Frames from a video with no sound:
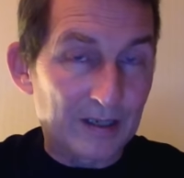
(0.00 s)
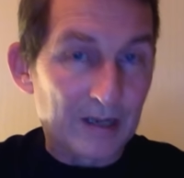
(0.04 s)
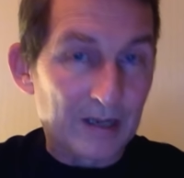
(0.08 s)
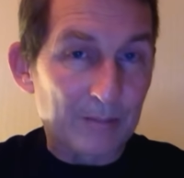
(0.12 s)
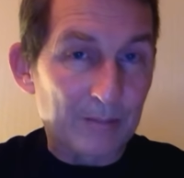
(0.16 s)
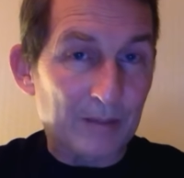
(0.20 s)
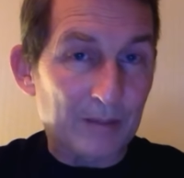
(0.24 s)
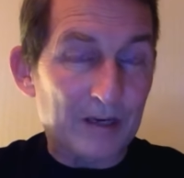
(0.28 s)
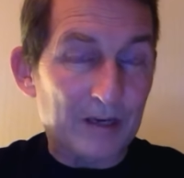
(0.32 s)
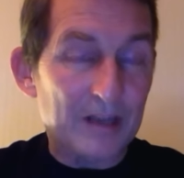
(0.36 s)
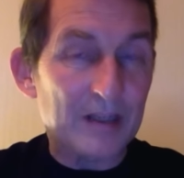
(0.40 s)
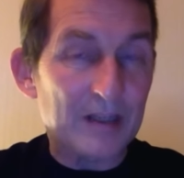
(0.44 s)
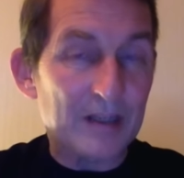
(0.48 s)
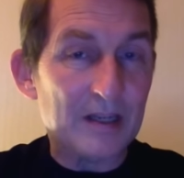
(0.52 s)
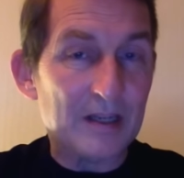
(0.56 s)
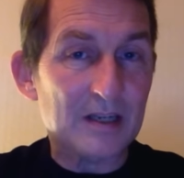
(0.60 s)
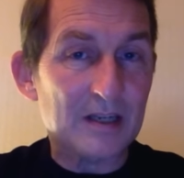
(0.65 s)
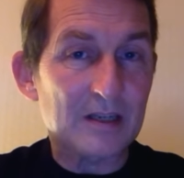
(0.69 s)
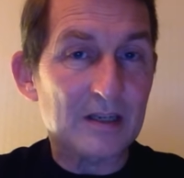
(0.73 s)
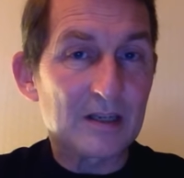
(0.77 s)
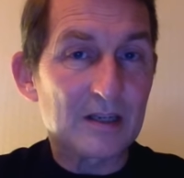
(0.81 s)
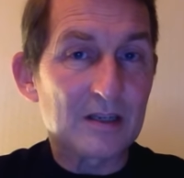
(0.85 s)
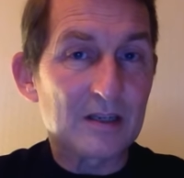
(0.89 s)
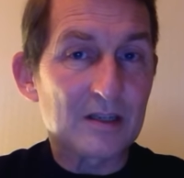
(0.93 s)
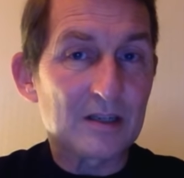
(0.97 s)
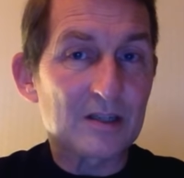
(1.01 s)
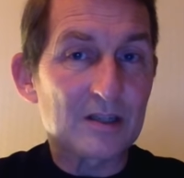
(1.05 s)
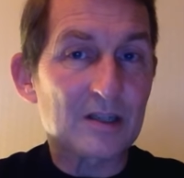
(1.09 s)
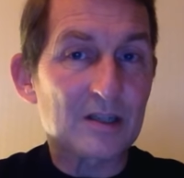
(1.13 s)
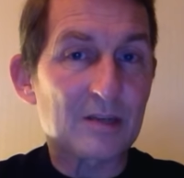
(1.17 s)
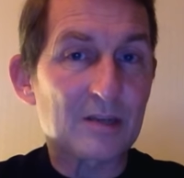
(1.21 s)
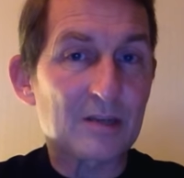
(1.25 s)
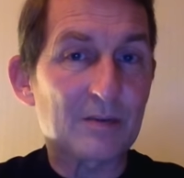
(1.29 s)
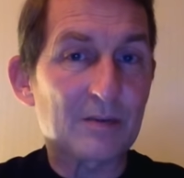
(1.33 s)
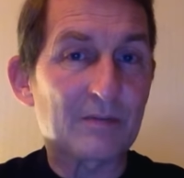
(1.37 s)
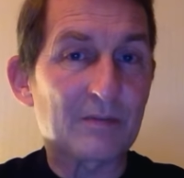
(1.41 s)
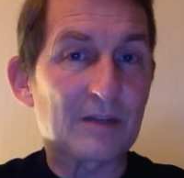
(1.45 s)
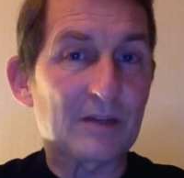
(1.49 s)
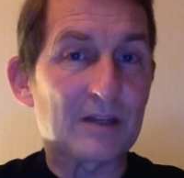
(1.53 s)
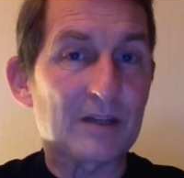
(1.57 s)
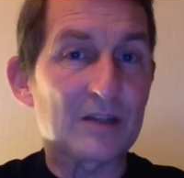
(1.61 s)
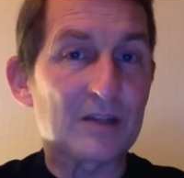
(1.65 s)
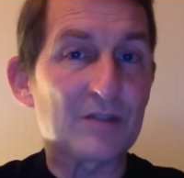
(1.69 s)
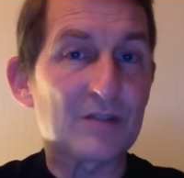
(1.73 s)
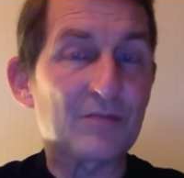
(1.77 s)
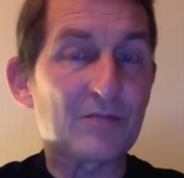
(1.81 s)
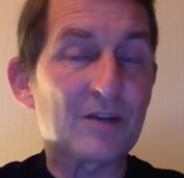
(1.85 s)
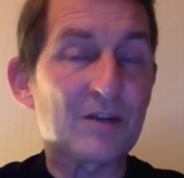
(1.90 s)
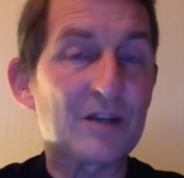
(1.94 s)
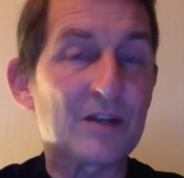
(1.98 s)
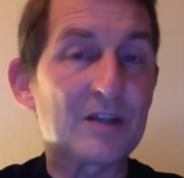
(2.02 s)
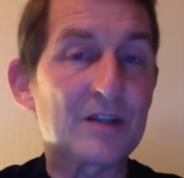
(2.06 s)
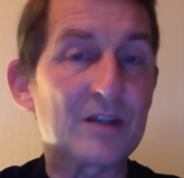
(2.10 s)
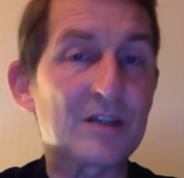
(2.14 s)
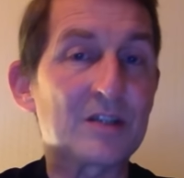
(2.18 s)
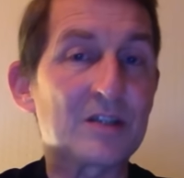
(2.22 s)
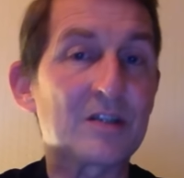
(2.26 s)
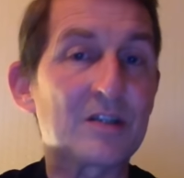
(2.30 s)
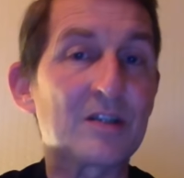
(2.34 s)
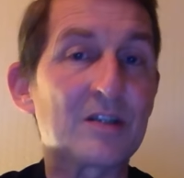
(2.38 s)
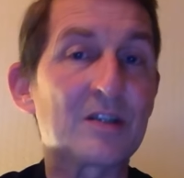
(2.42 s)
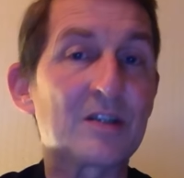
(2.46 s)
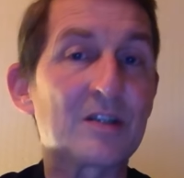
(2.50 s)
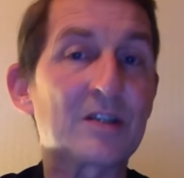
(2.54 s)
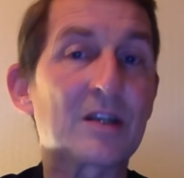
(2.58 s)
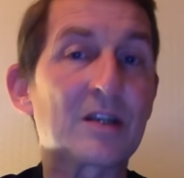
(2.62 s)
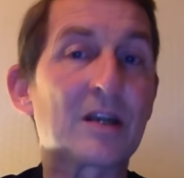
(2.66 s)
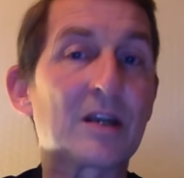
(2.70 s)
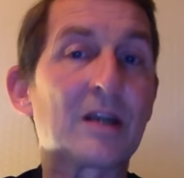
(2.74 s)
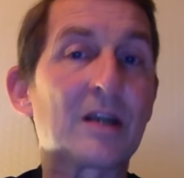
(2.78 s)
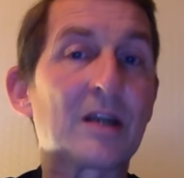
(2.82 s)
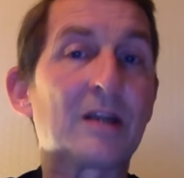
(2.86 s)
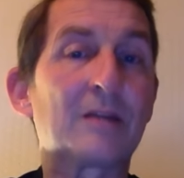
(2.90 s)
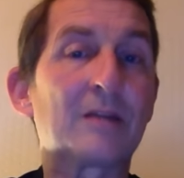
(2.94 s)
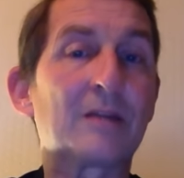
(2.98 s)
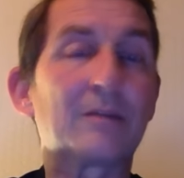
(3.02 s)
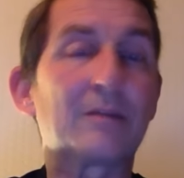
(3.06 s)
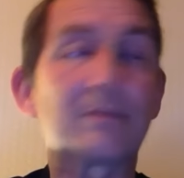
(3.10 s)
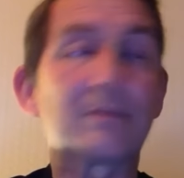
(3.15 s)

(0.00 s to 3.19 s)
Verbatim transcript: but I think some of Glenn's friends did say